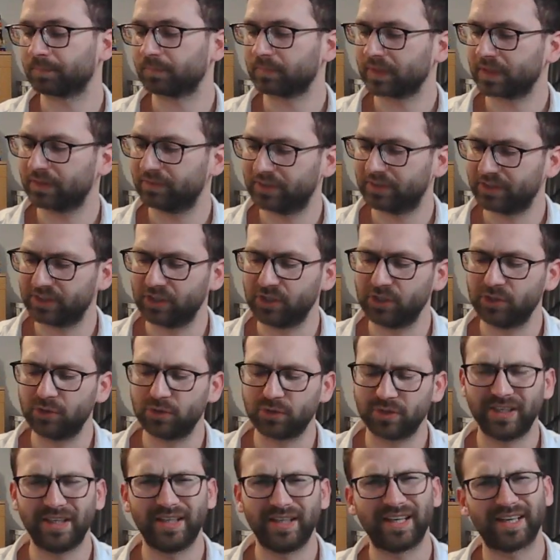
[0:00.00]
but you
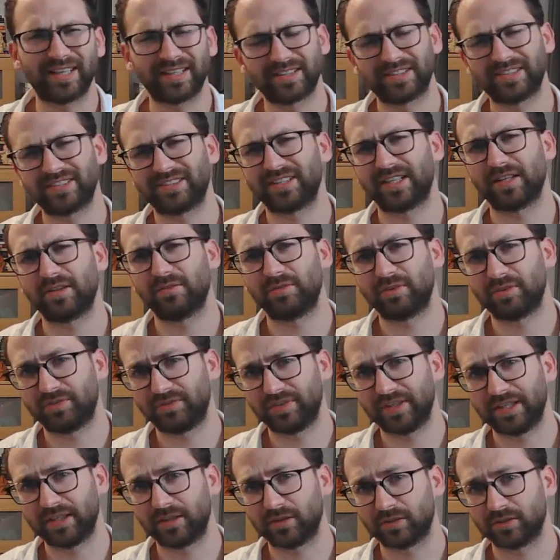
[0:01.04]
really understand the
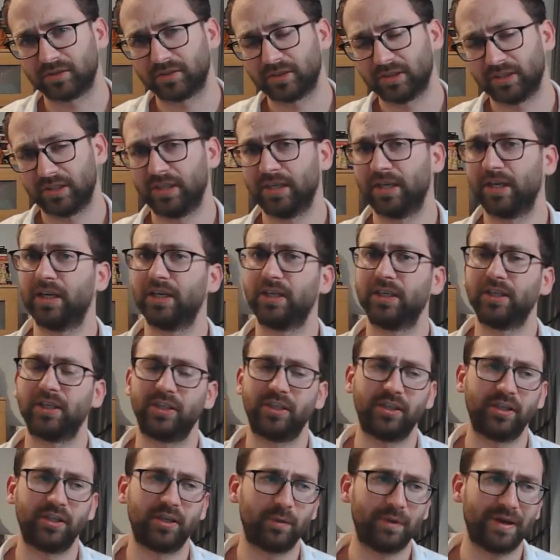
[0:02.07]
field. You
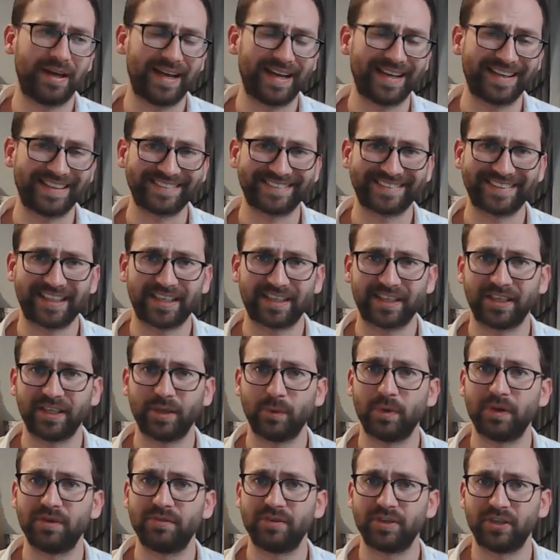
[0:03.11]
know exactly
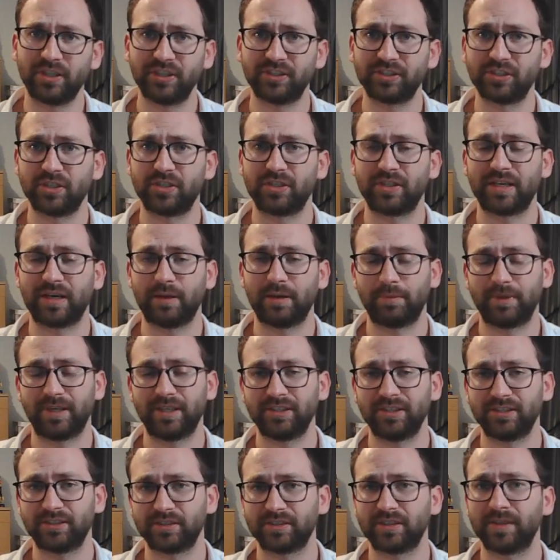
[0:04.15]
where the research gap
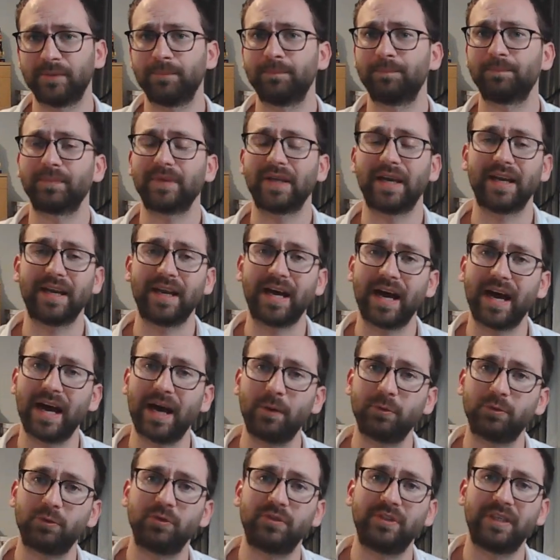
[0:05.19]
is and how
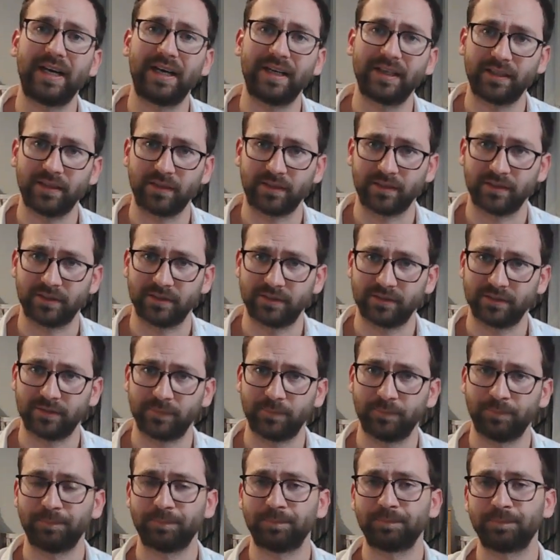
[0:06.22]
to tackle it.
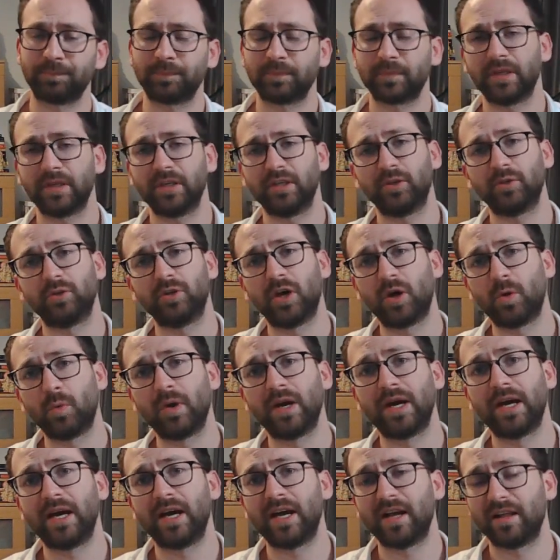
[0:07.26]
You know
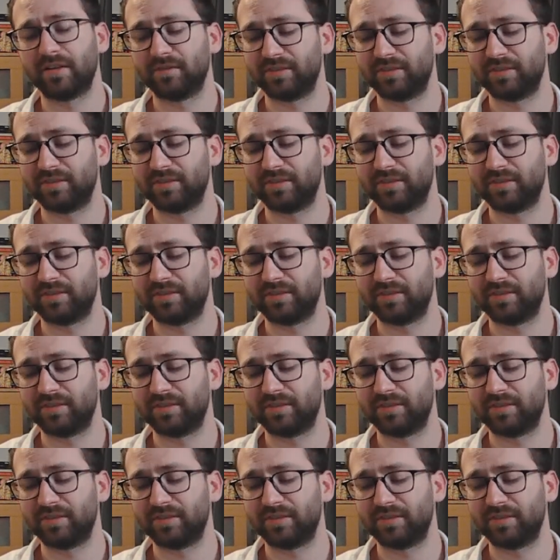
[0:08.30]
the